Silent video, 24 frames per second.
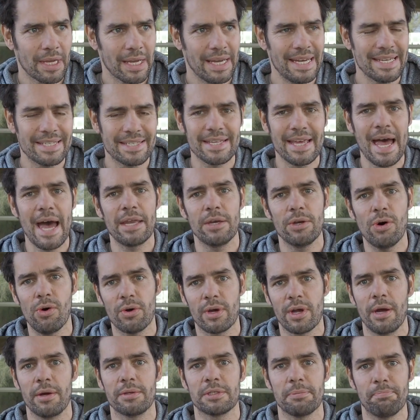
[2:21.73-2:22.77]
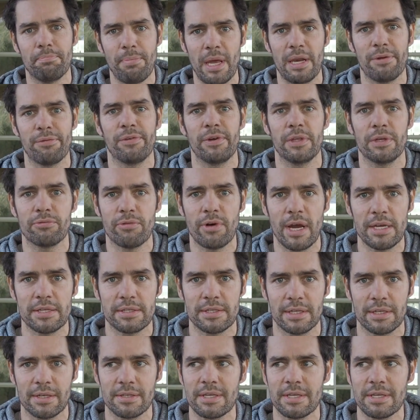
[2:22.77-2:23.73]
is that not going to benefit the racing?